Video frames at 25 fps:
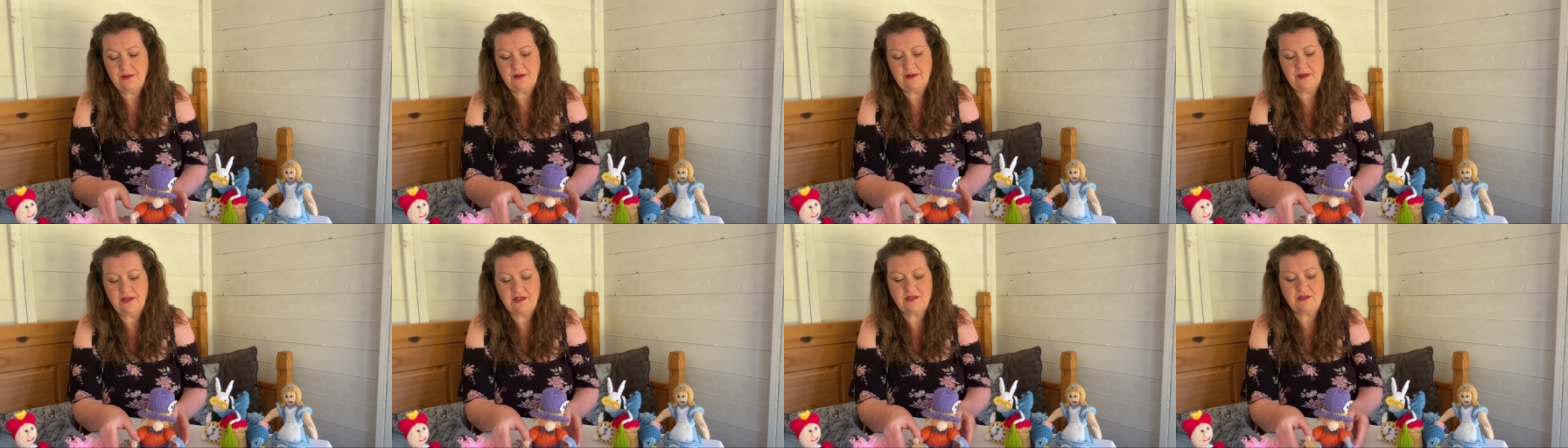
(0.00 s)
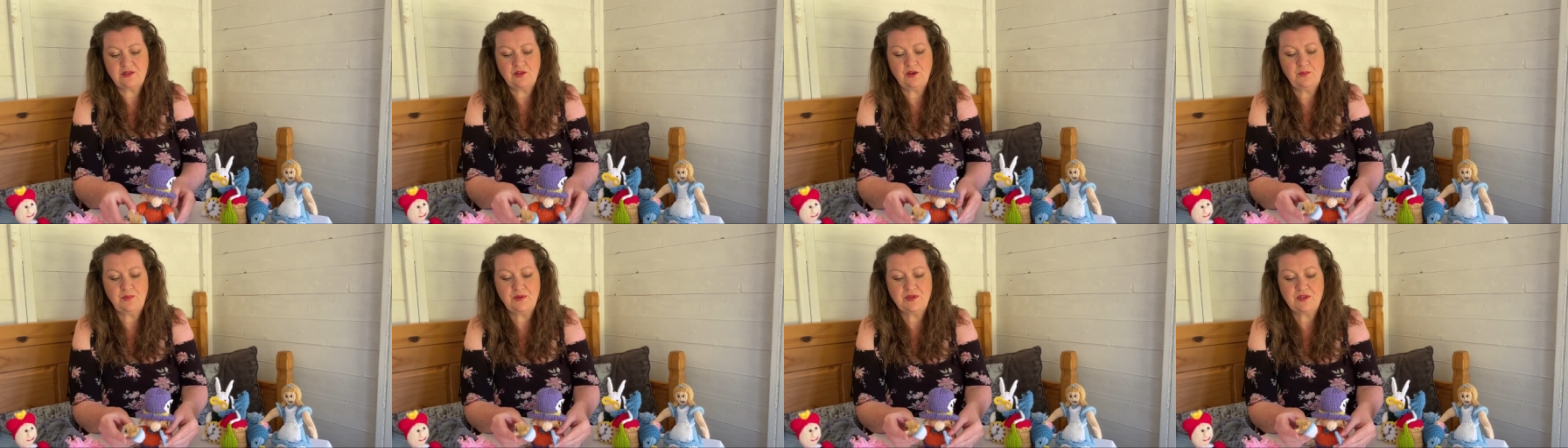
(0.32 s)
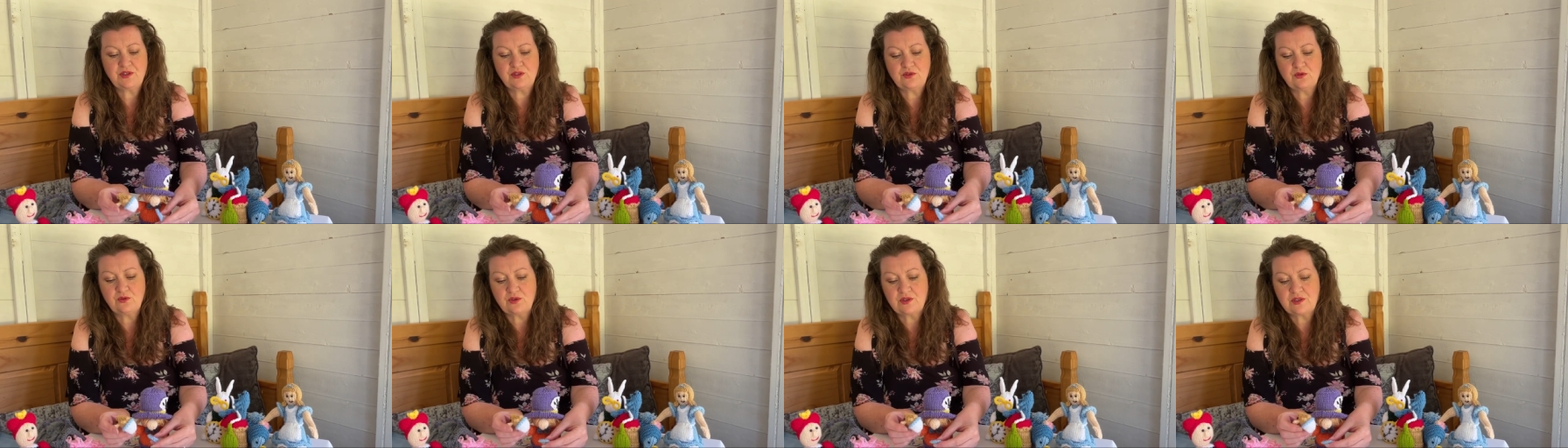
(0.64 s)
his cup and
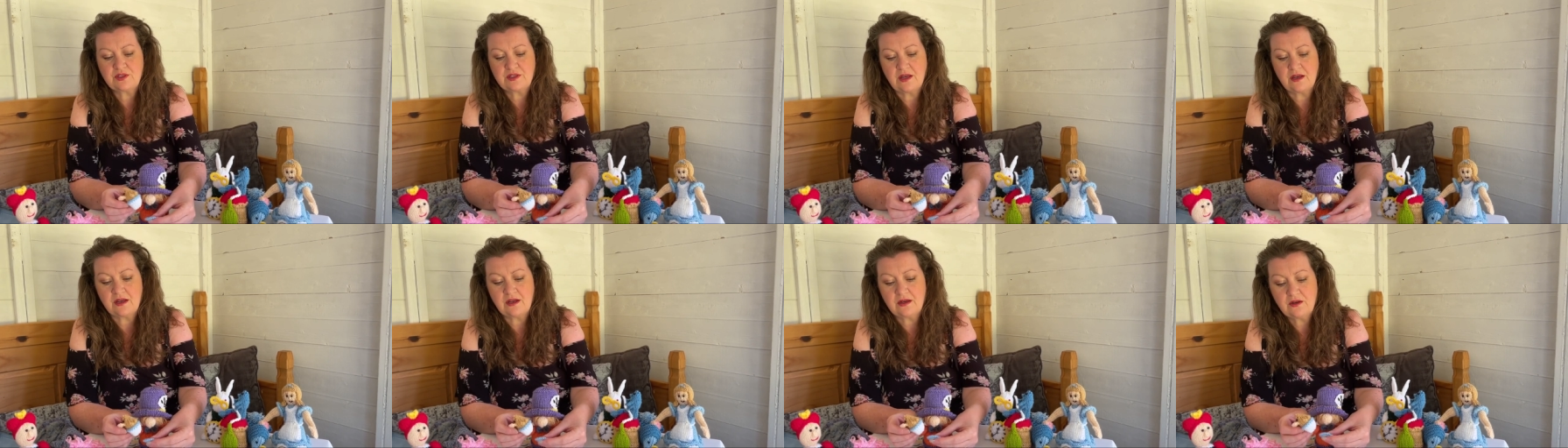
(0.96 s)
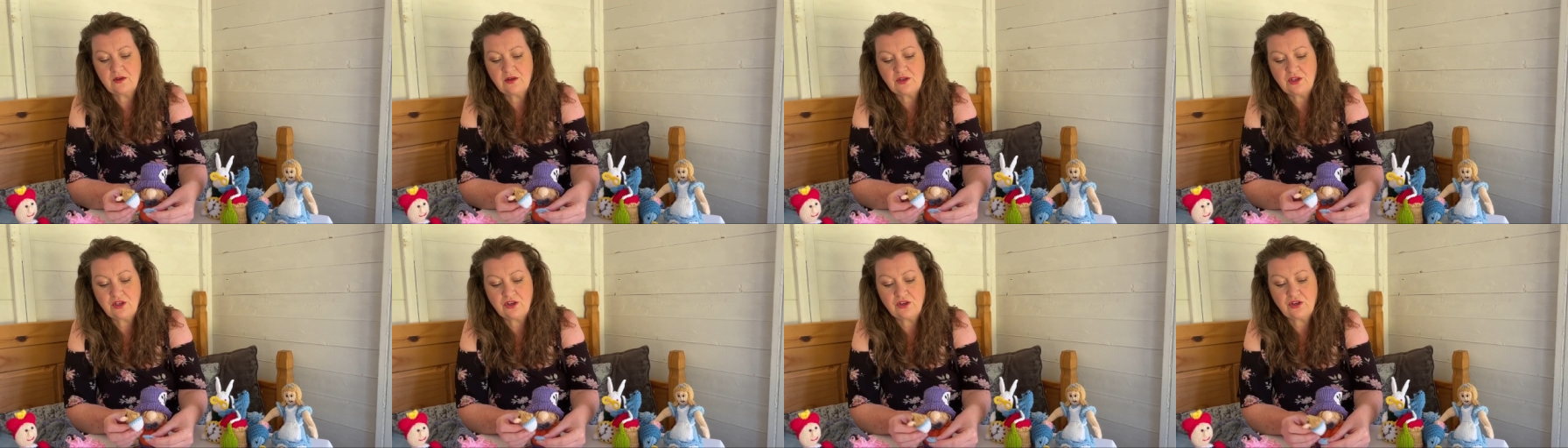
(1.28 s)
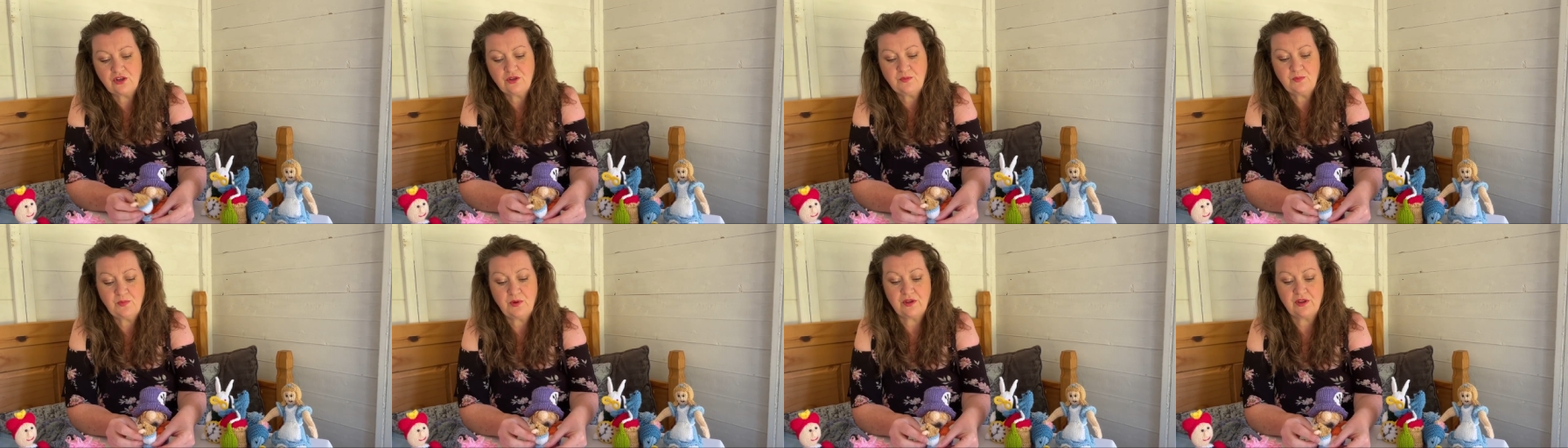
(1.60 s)
saucer look you
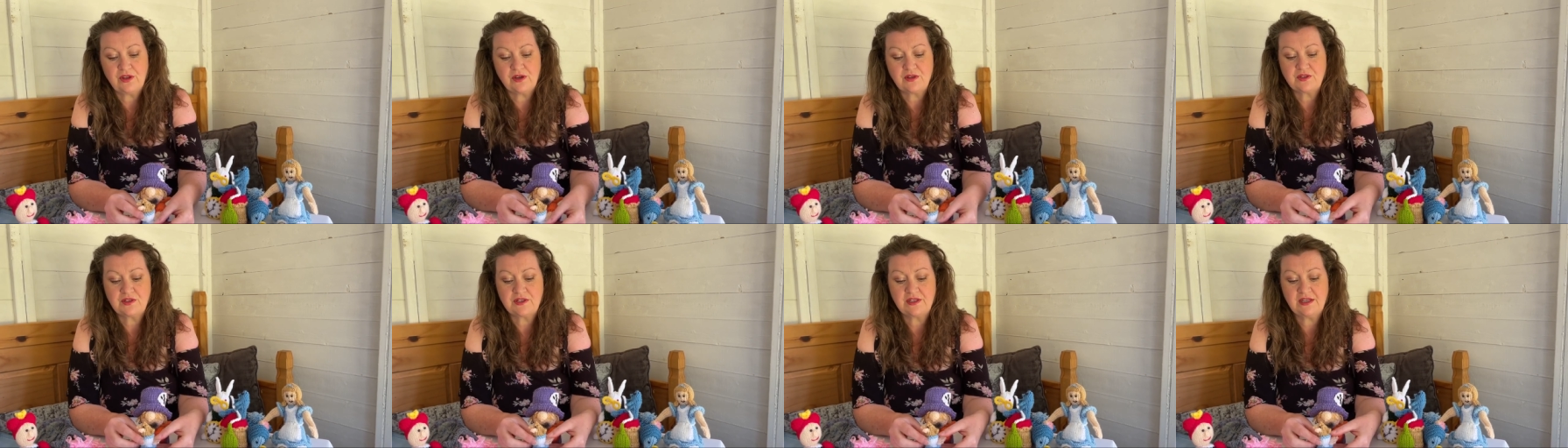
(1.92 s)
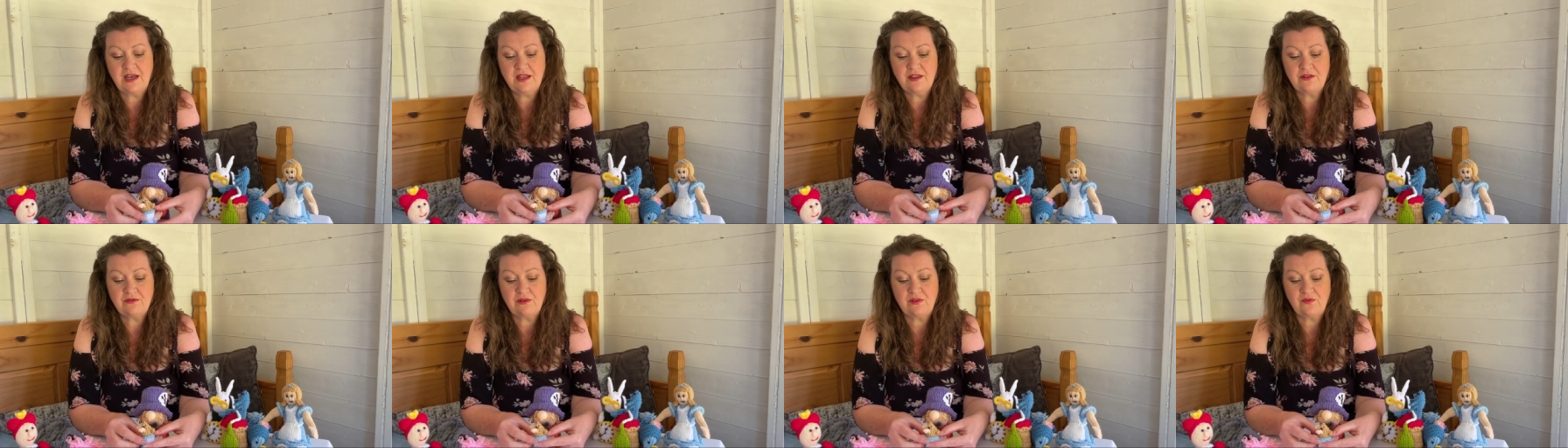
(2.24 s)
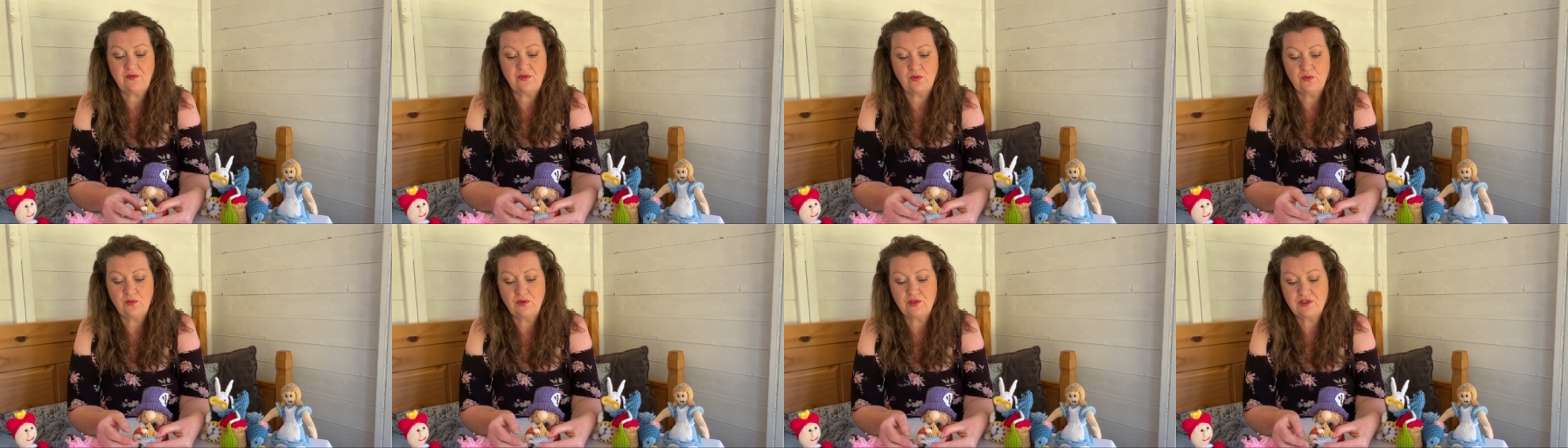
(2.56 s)
could put those together if
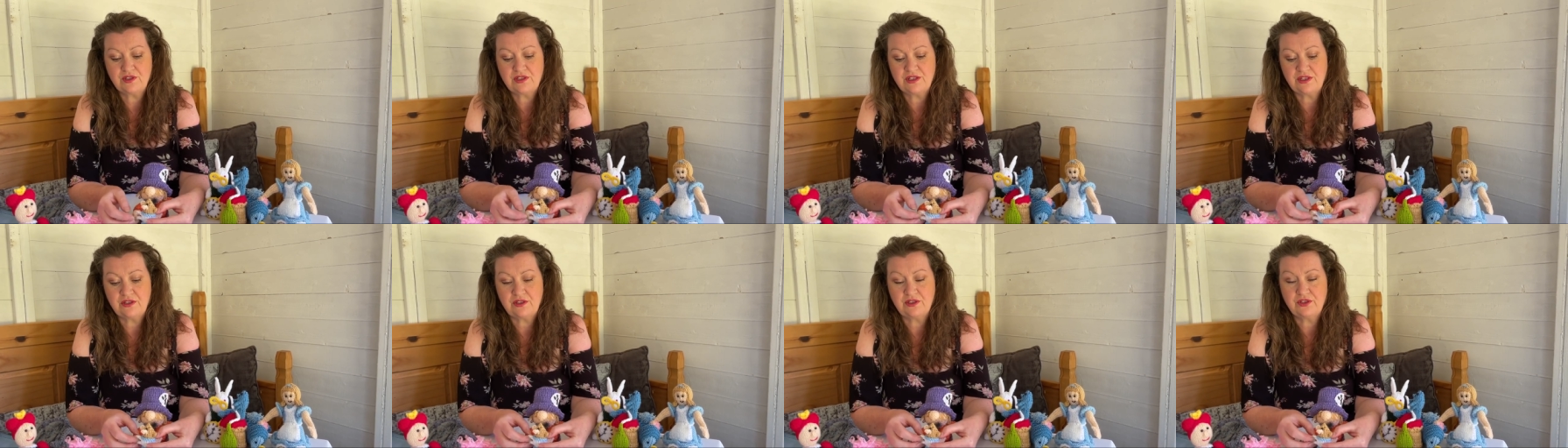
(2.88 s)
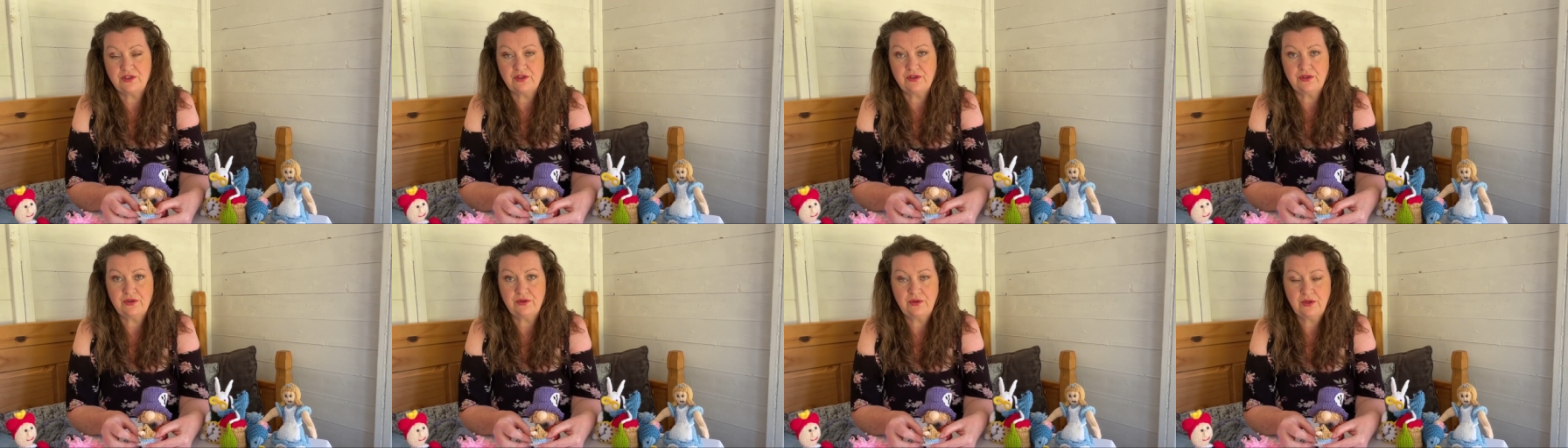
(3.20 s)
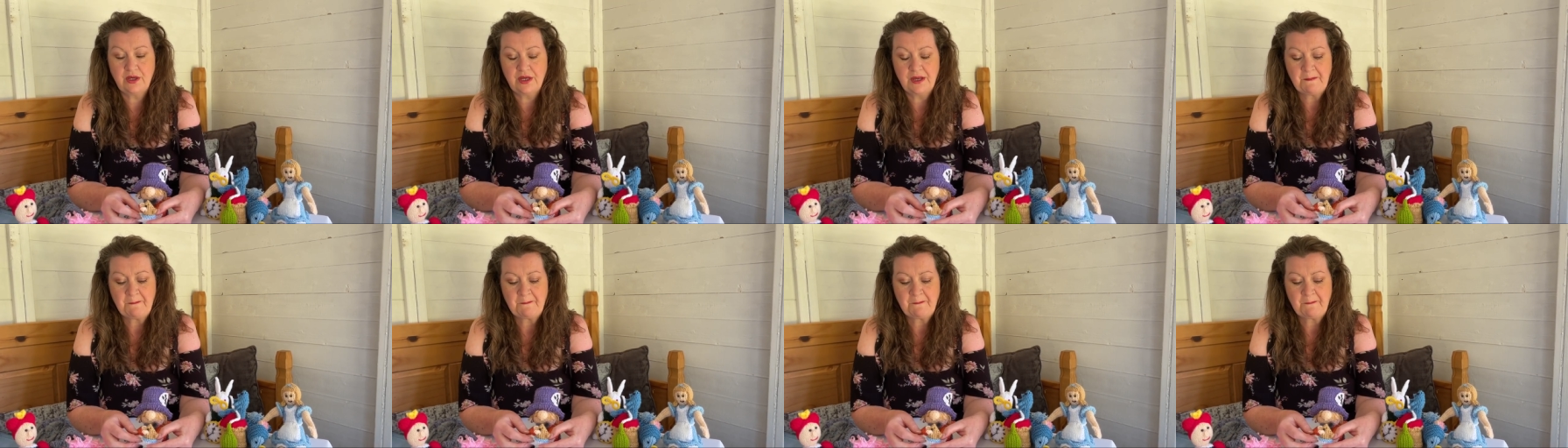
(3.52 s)
you wanted to